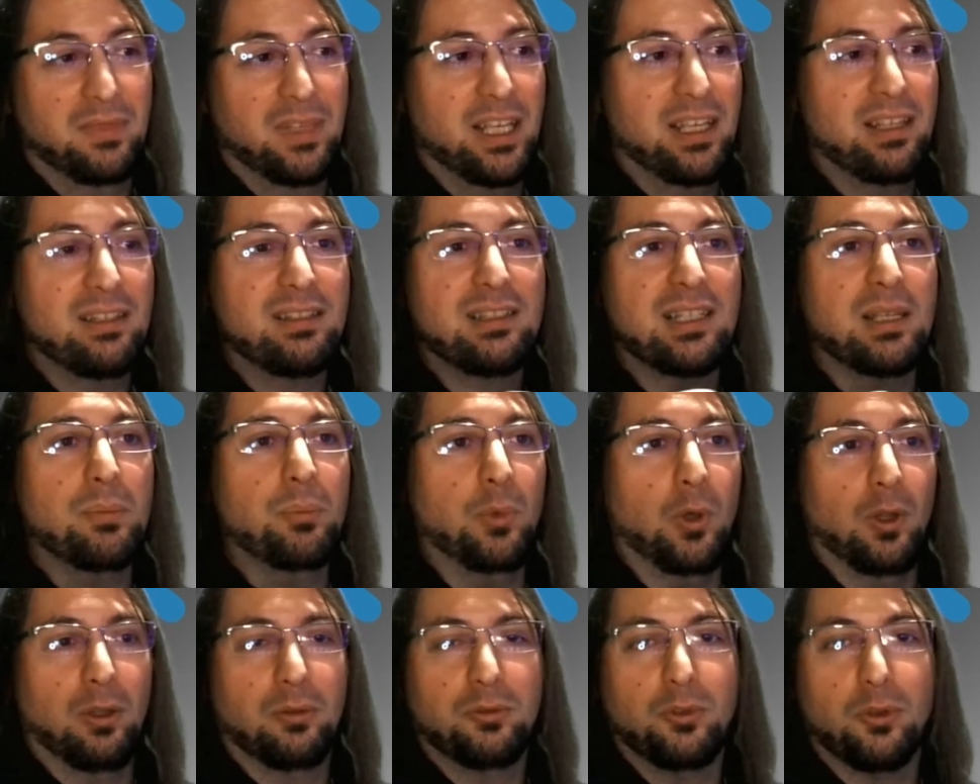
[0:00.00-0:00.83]
It's
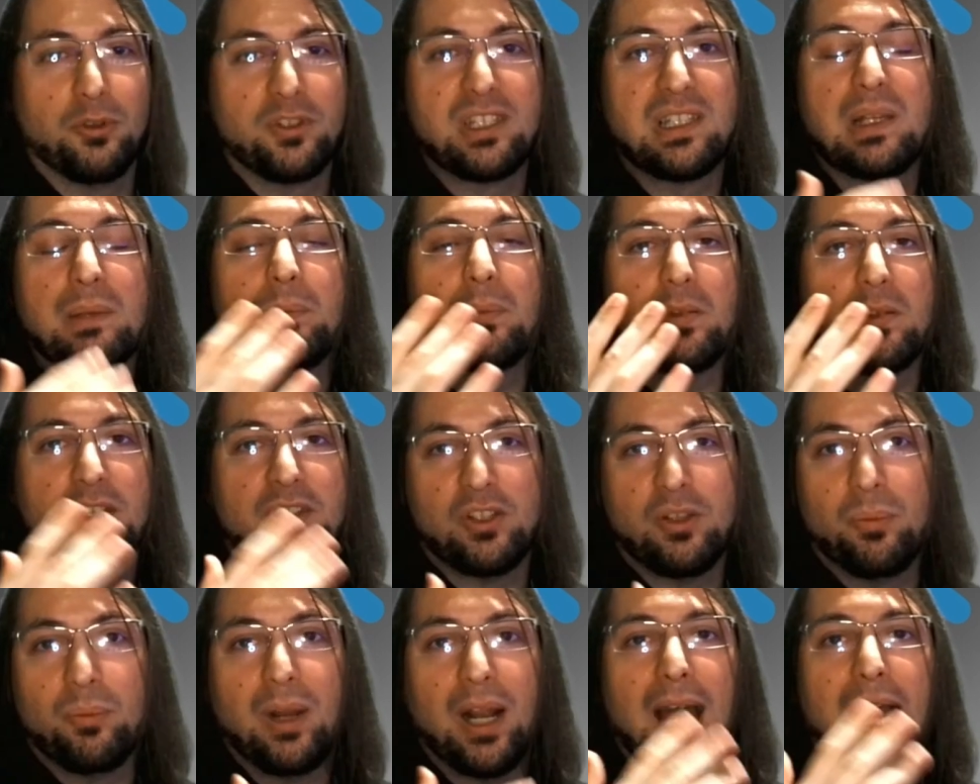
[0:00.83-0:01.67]
simple, no
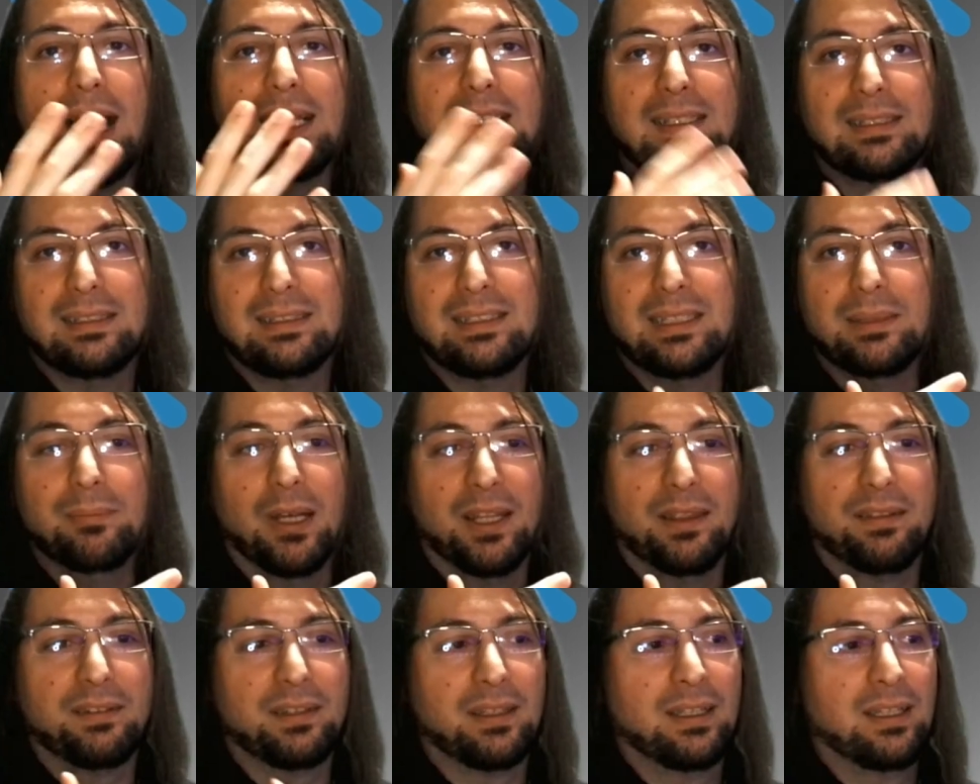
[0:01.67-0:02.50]
supply,
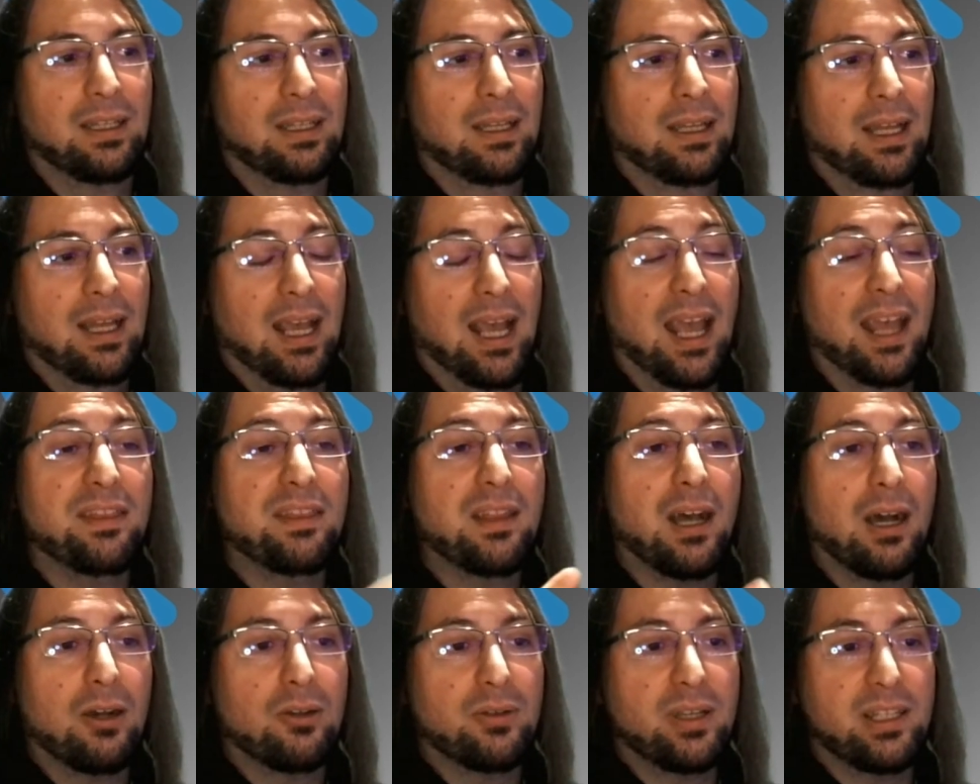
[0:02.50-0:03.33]
demand. And
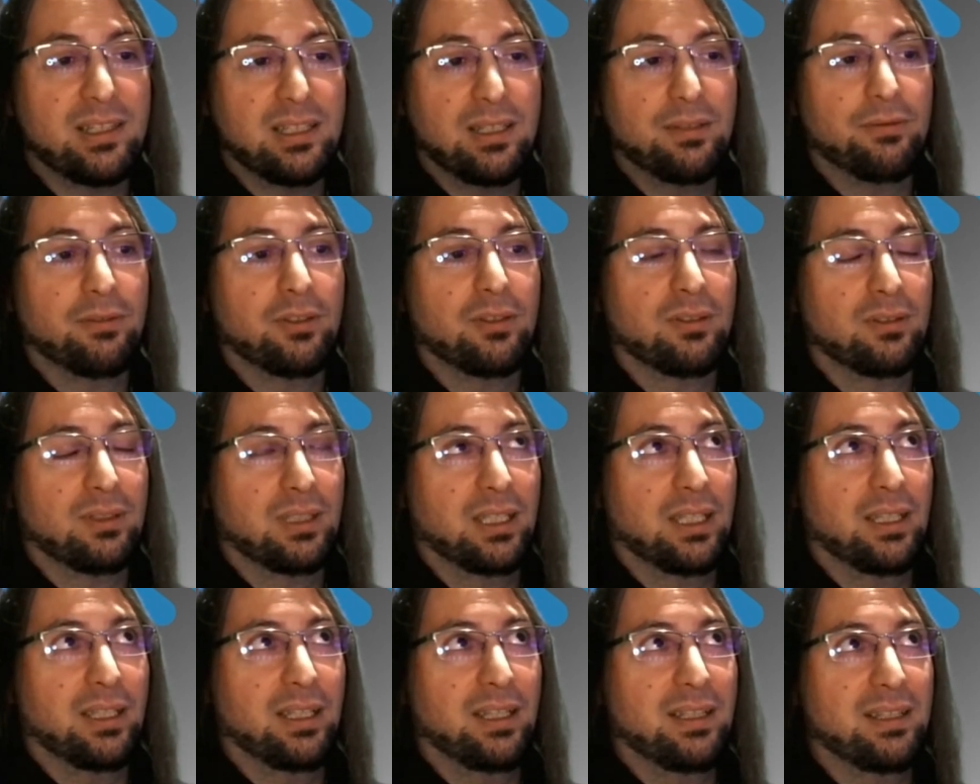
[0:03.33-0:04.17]
now it's
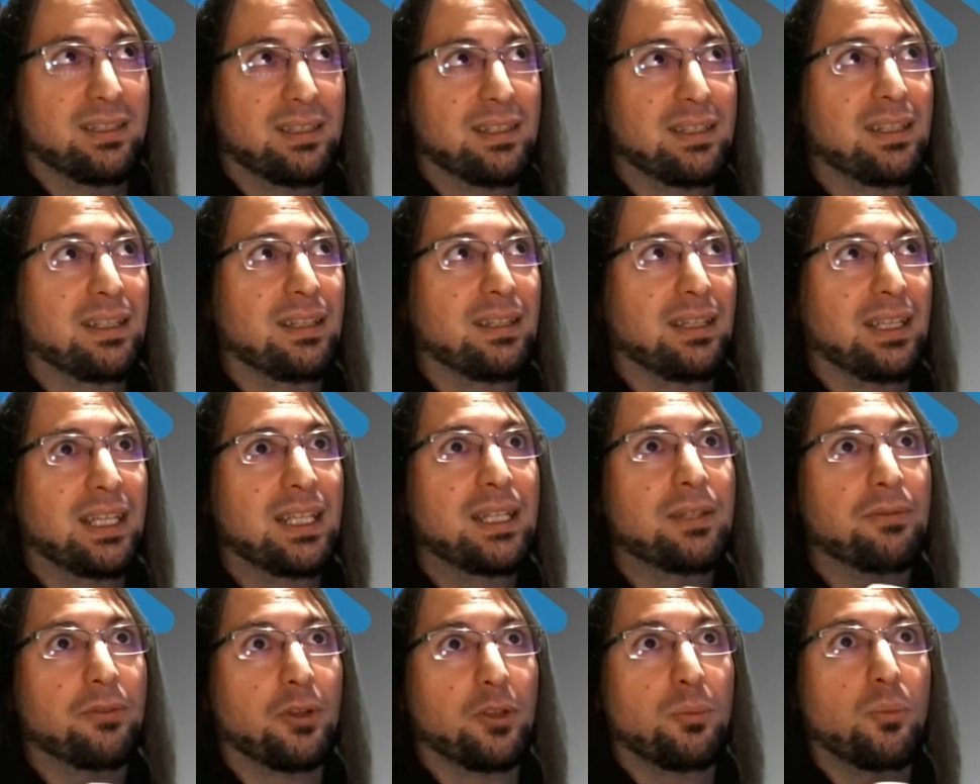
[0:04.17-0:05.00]
in
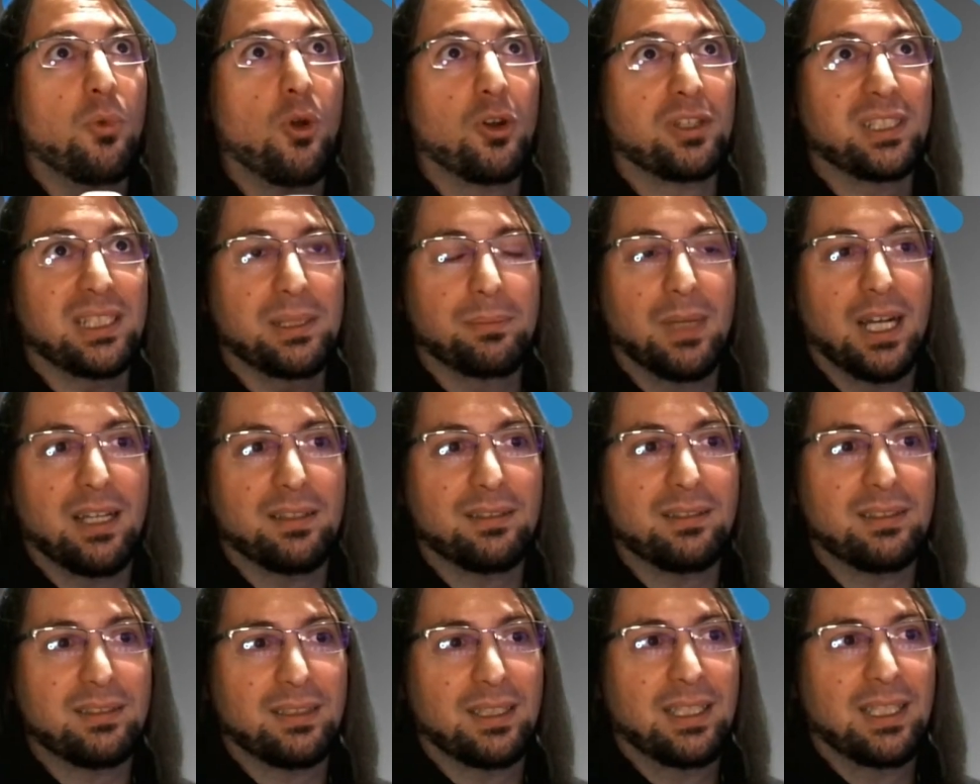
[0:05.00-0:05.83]
even more
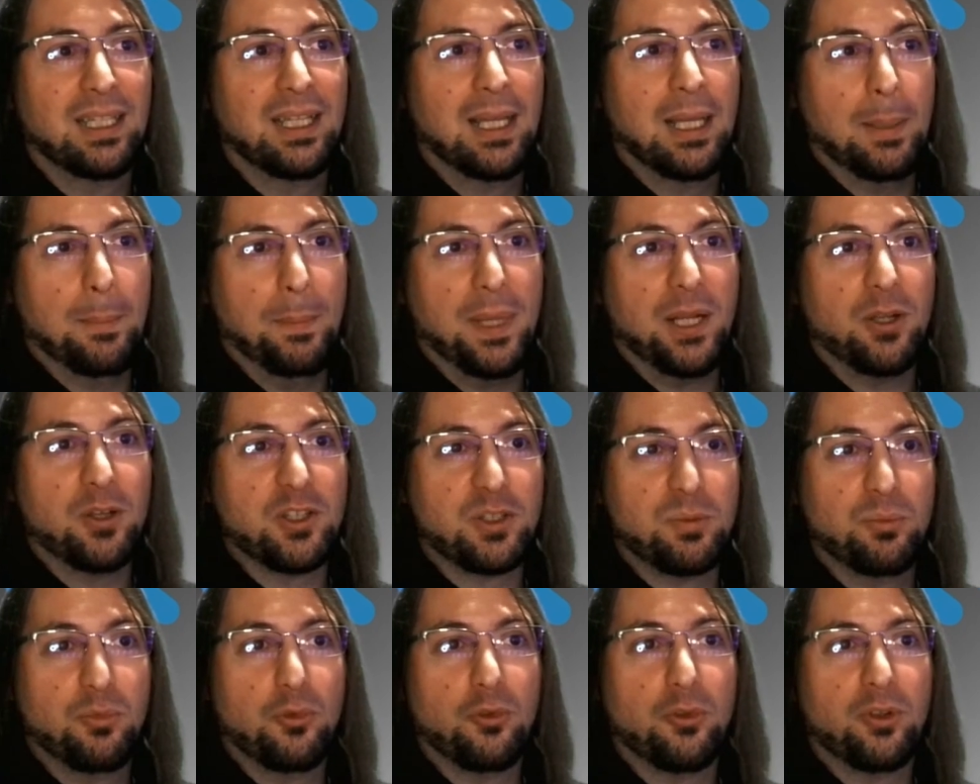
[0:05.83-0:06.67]
demand
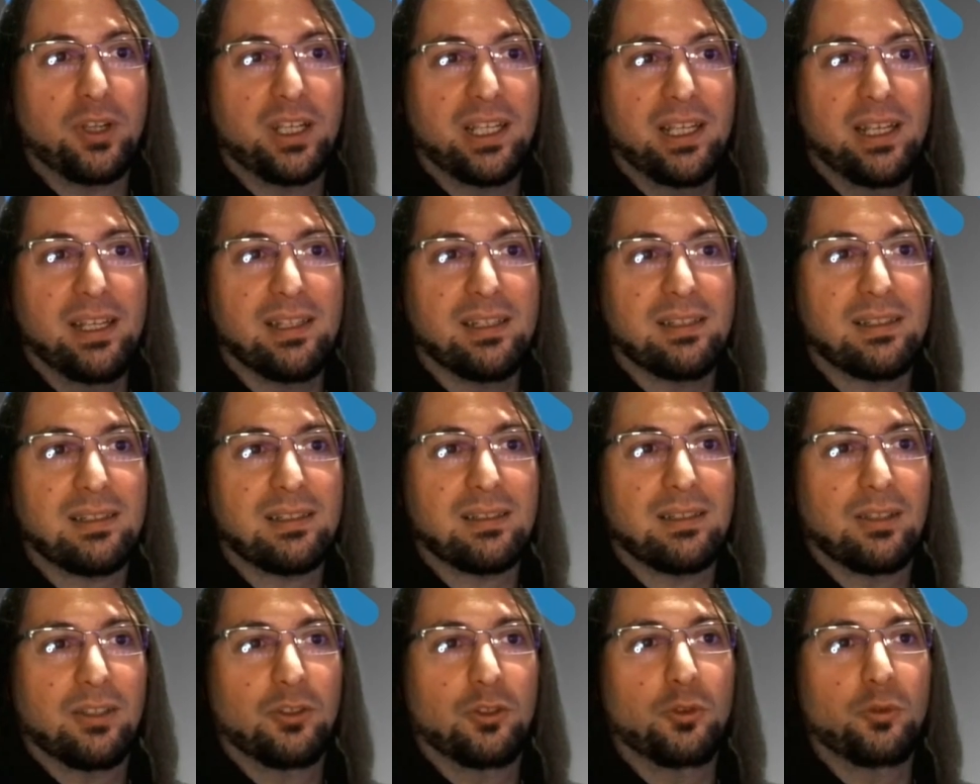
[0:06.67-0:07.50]
because Book
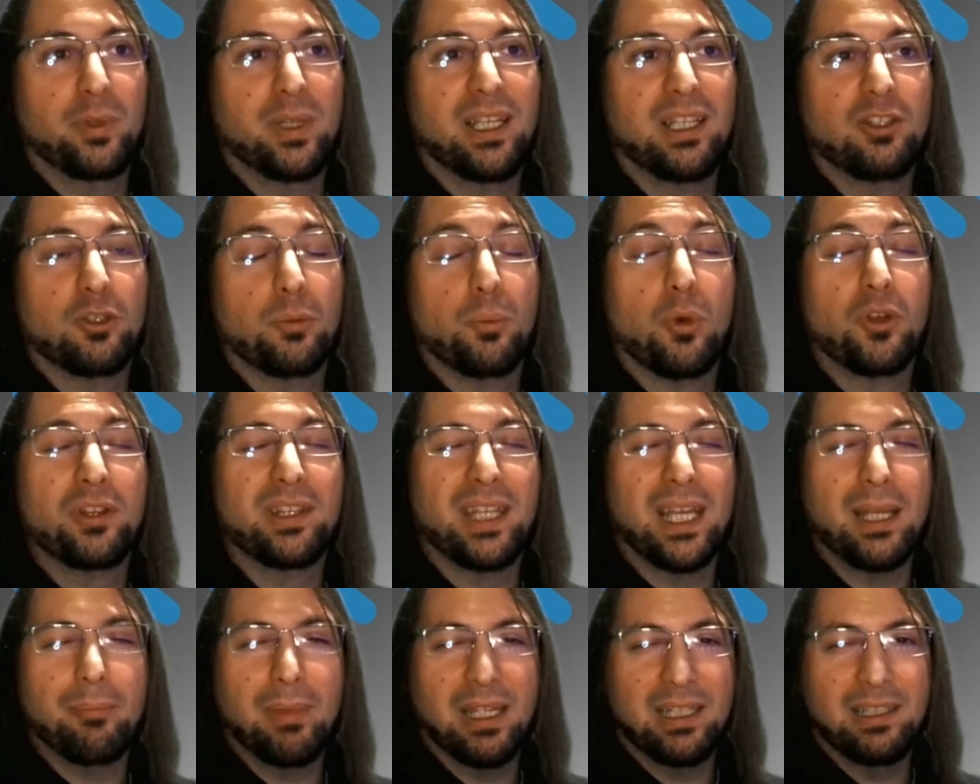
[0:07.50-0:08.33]
is doing the
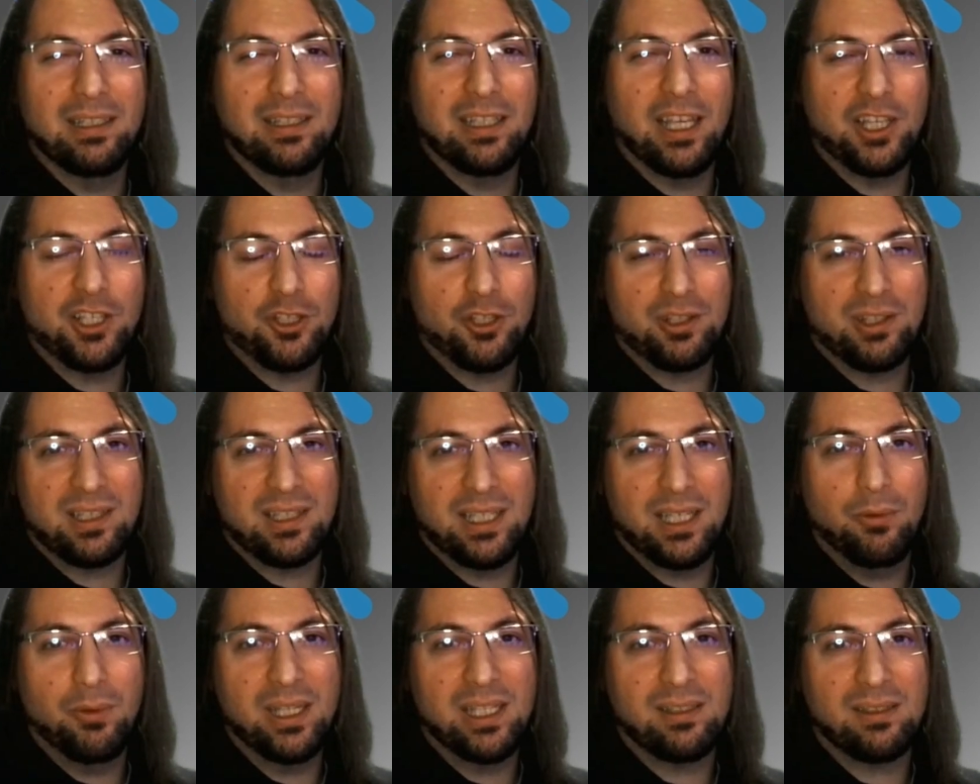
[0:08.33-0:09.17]
Monday Meditation
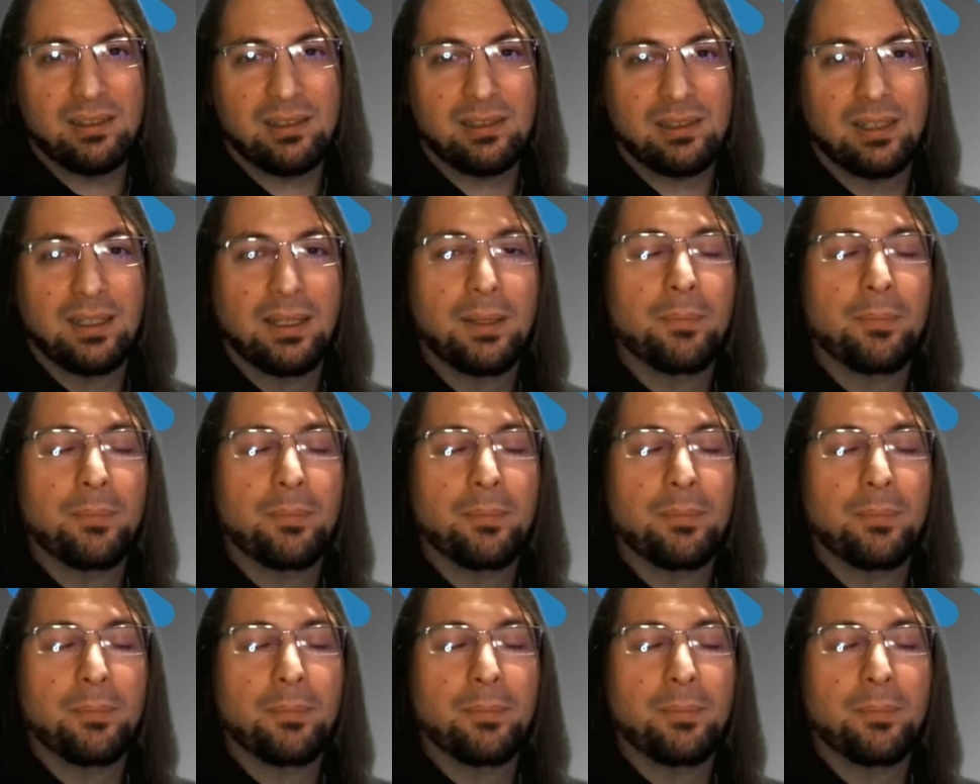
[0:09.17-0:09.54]
series